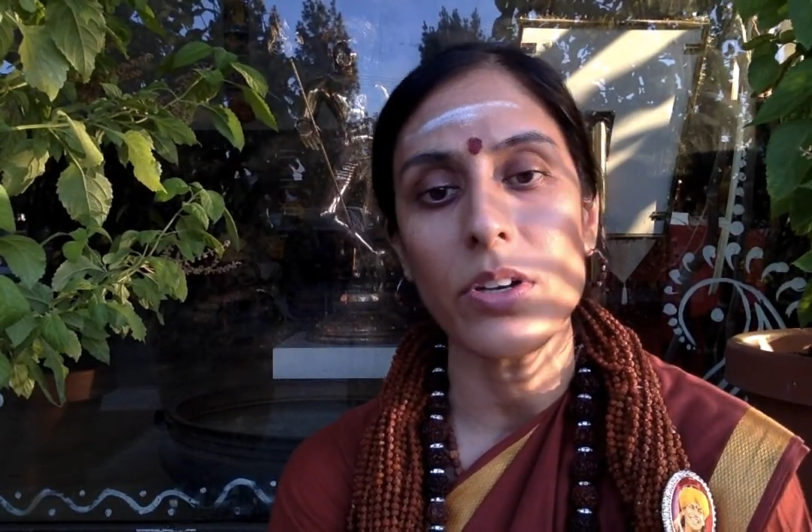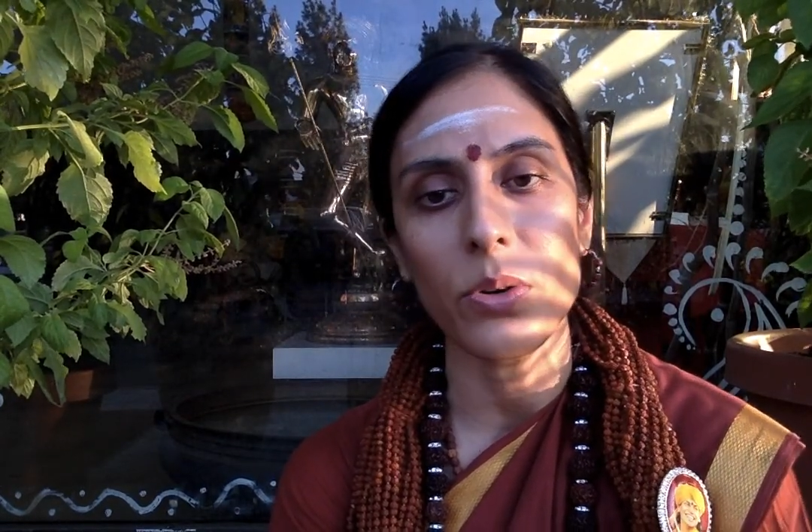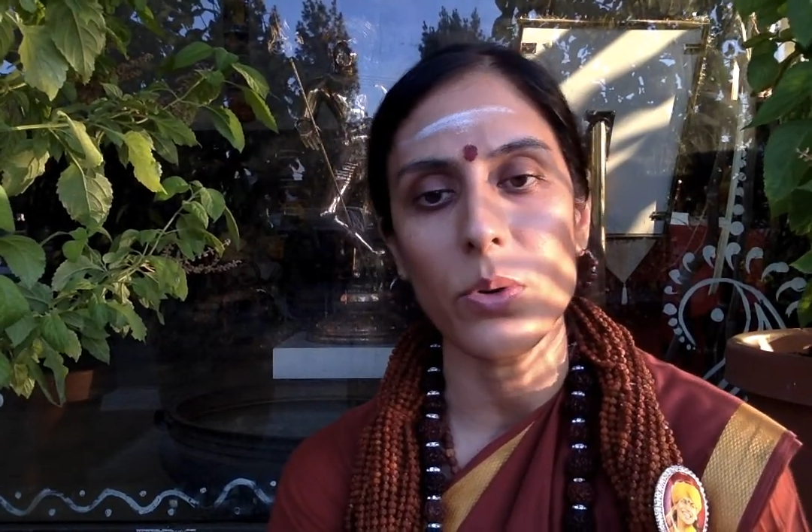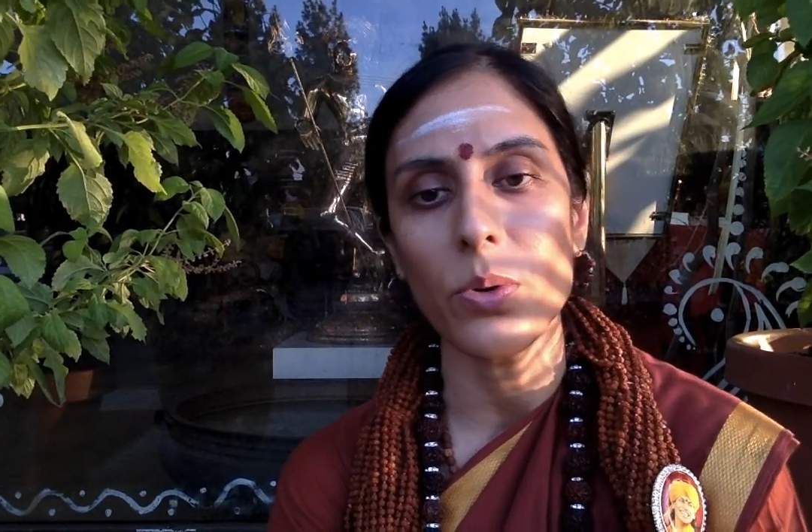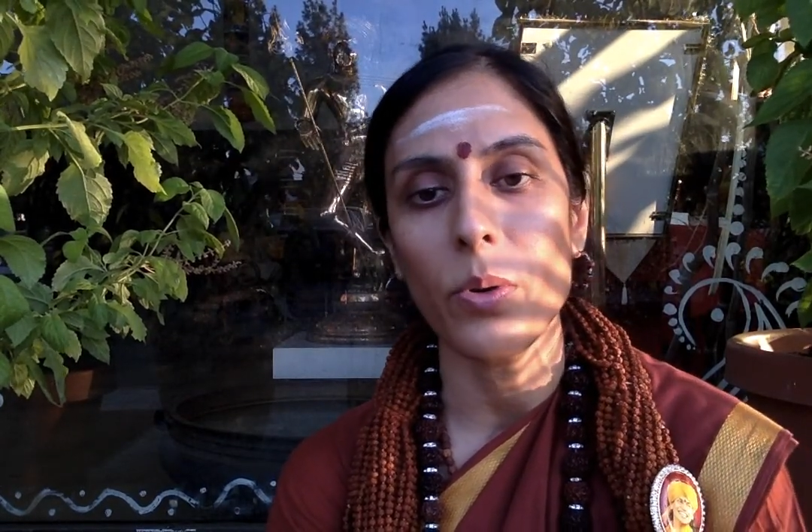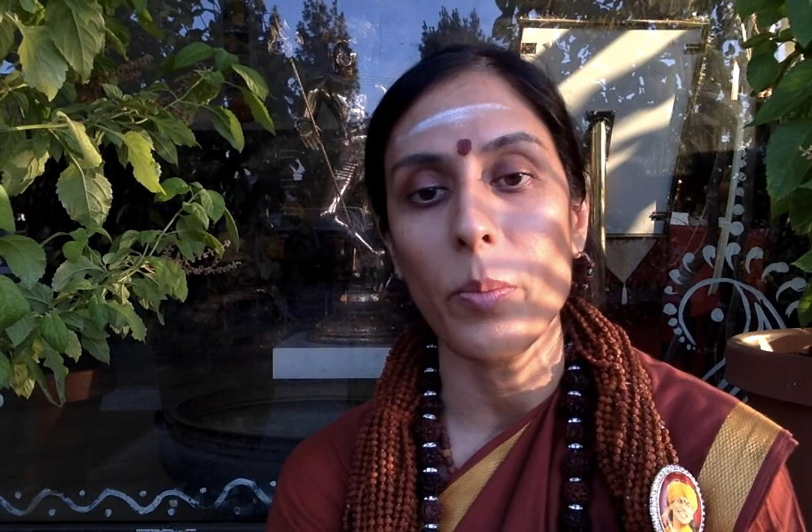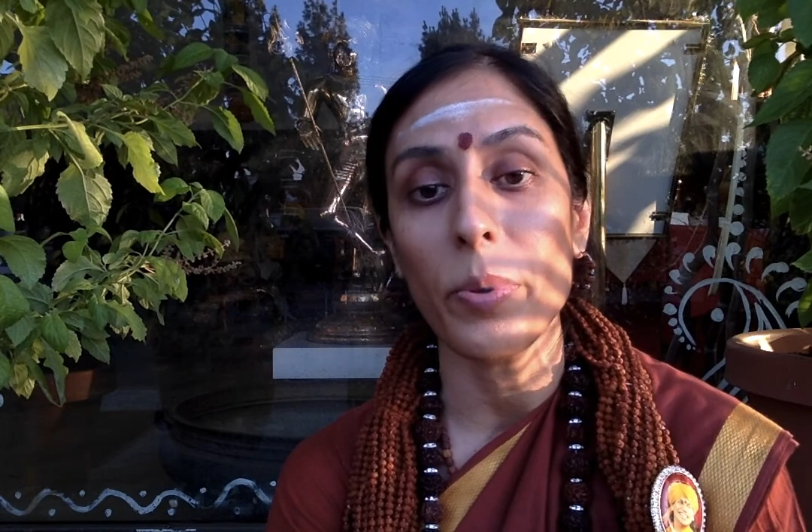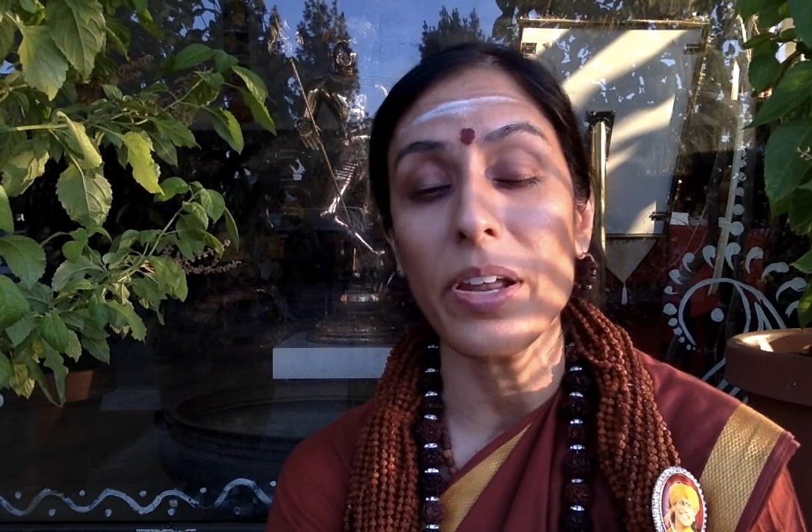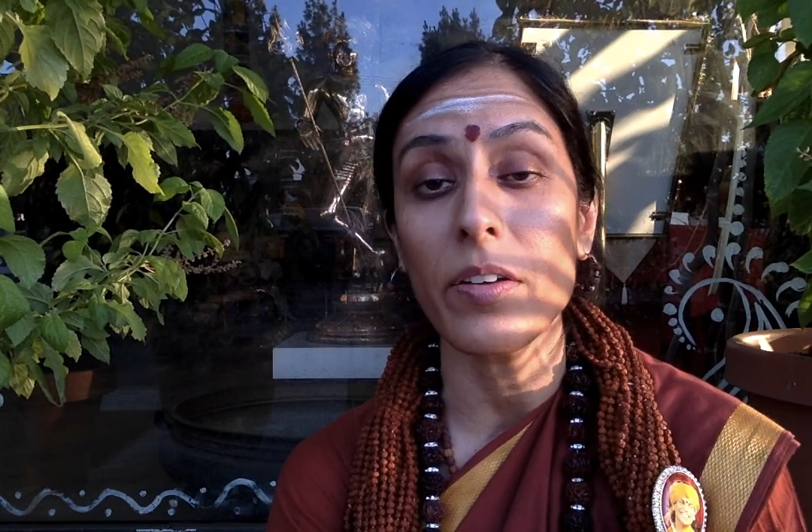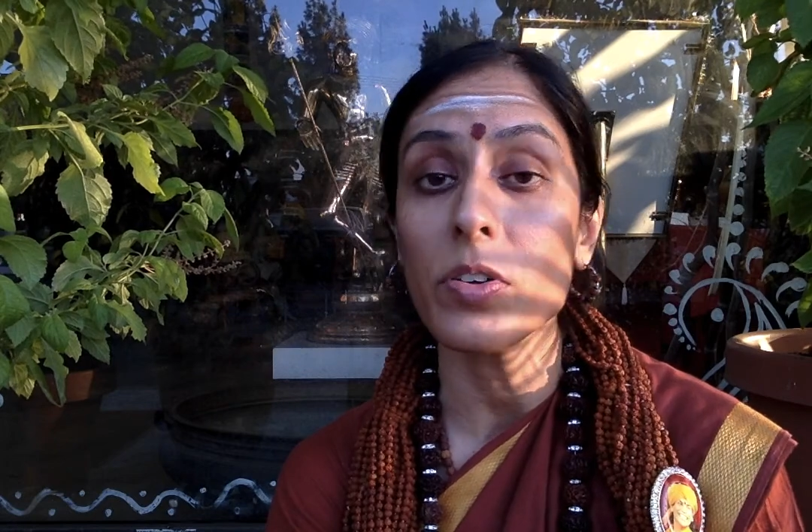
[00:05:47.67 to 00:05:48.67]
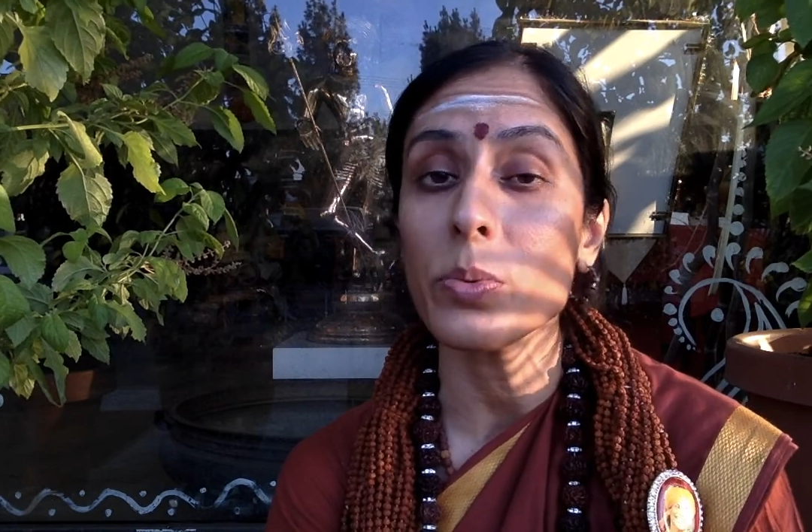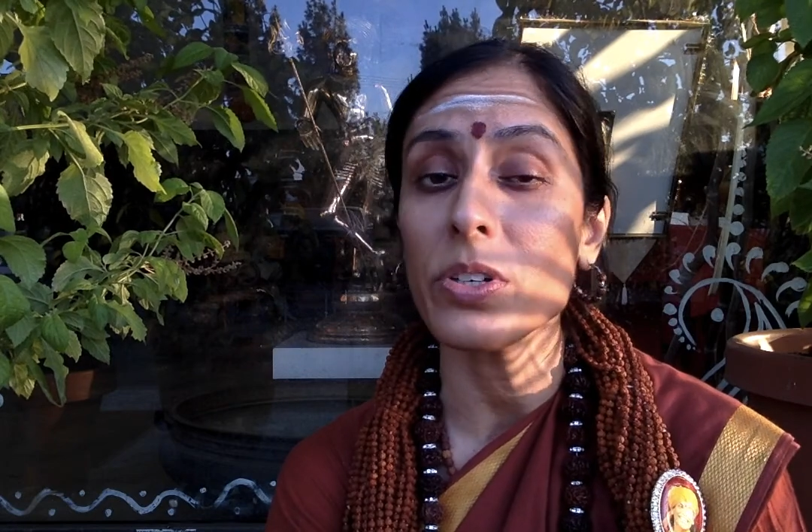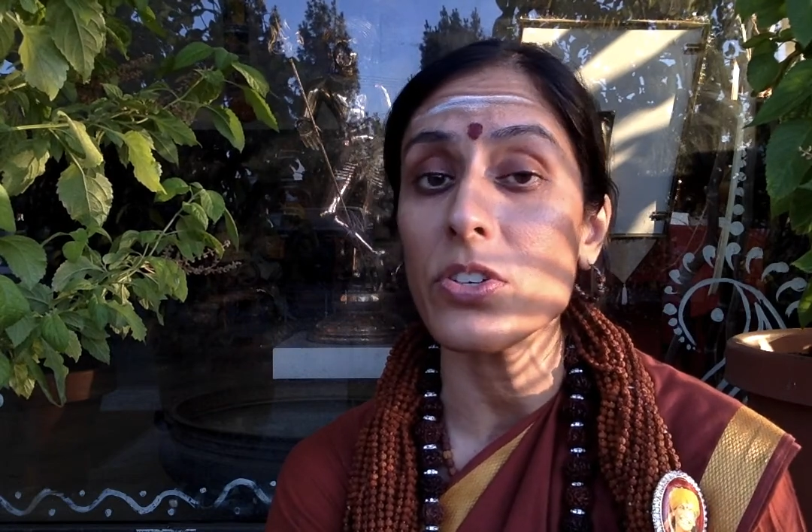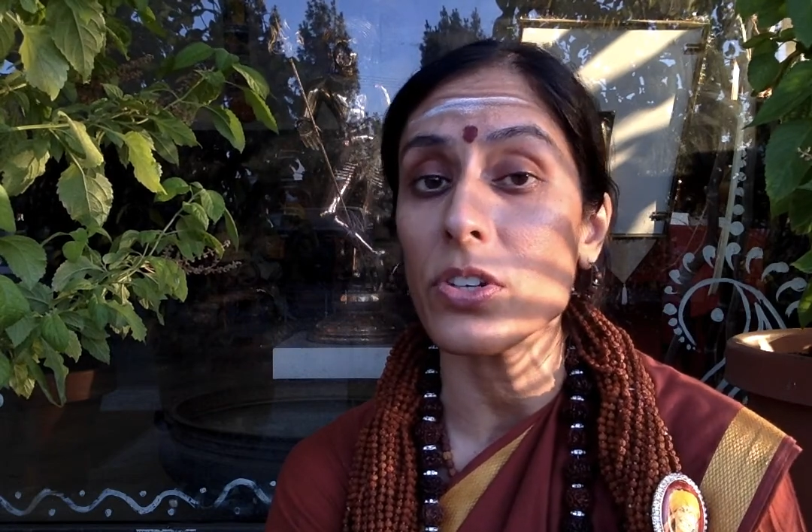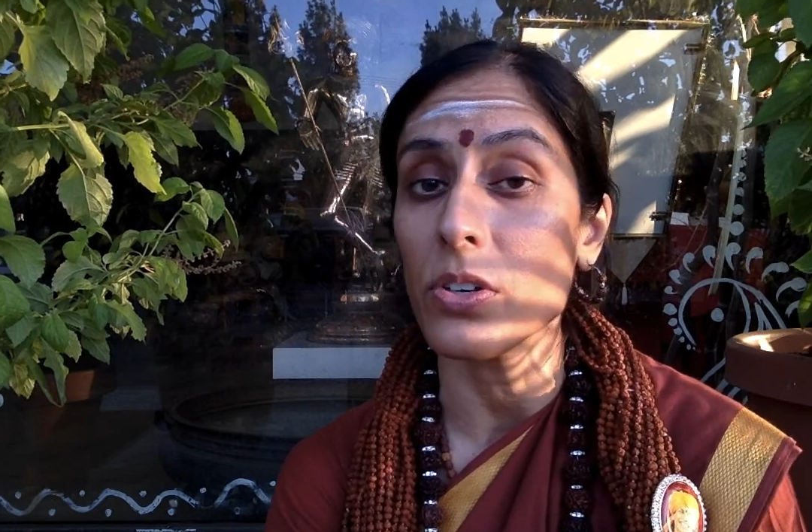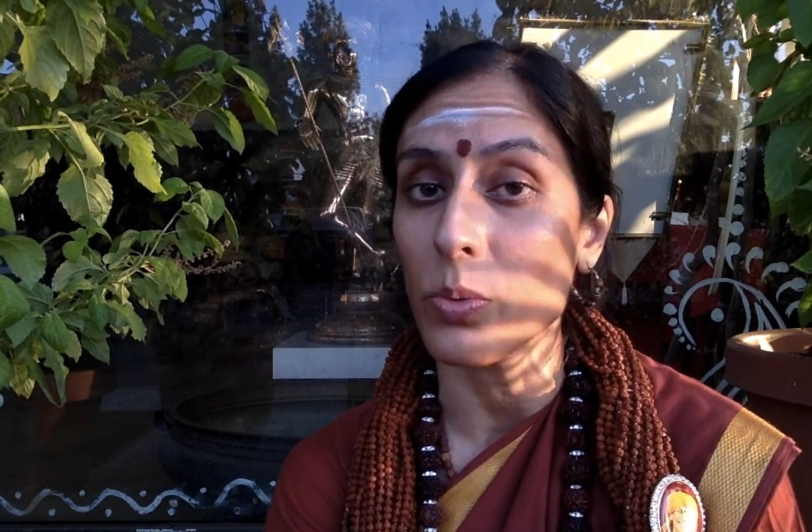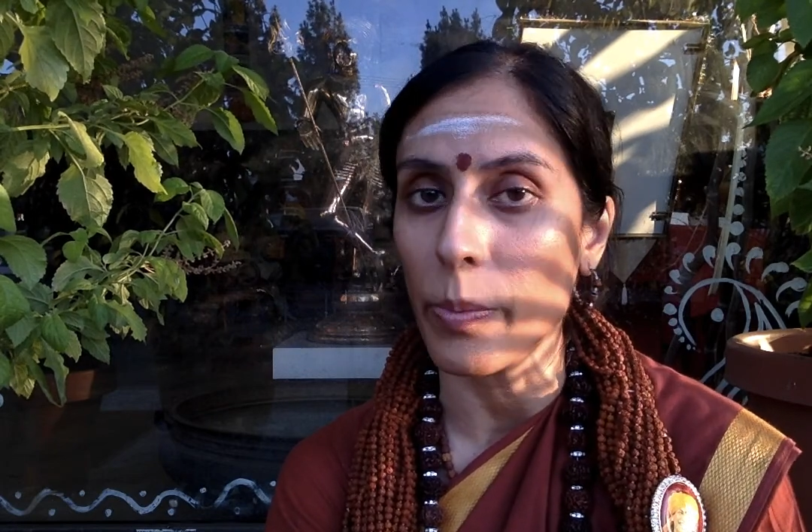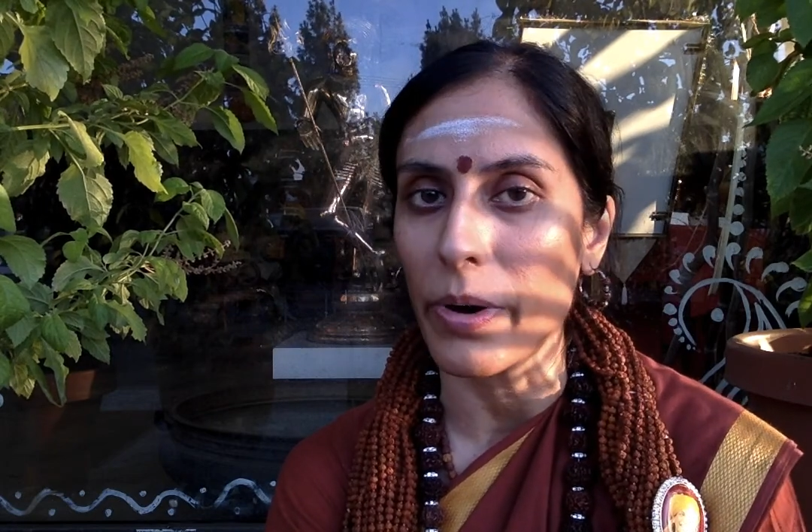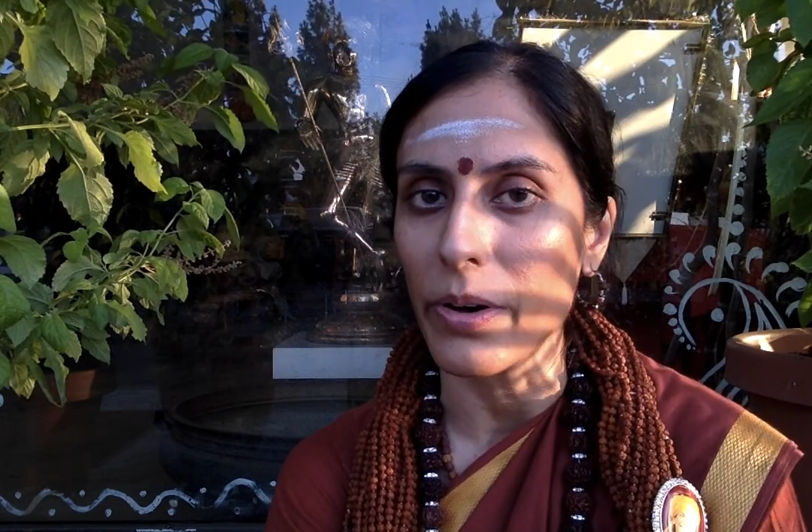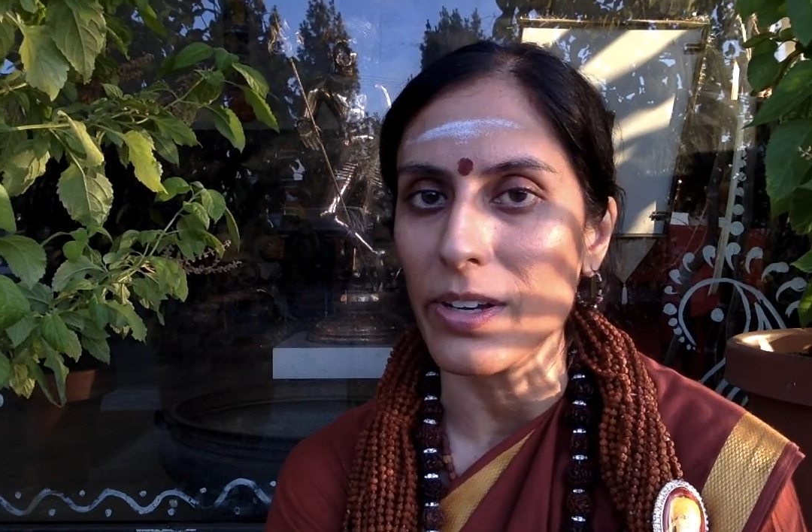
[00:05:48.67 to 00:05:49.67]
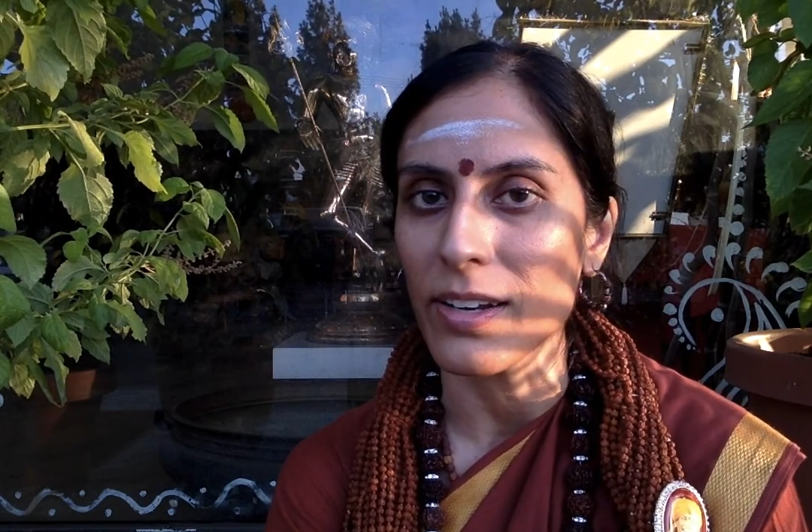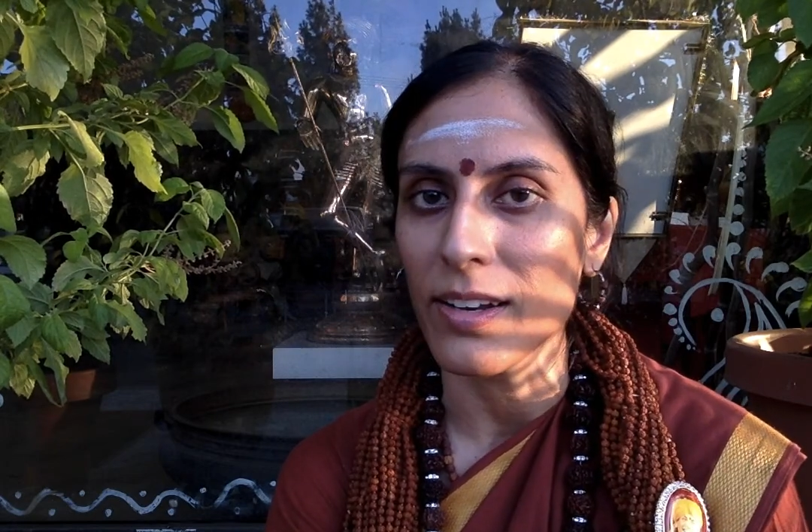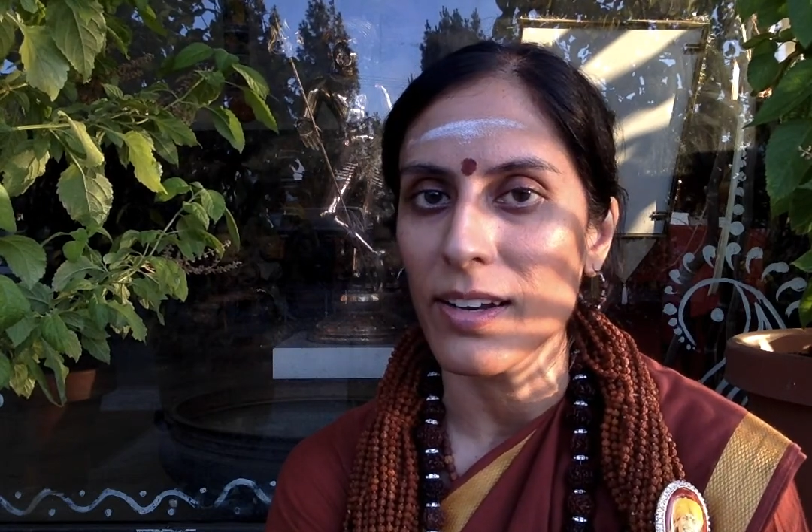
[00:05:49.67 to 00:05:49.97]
No, but everyone should know about it.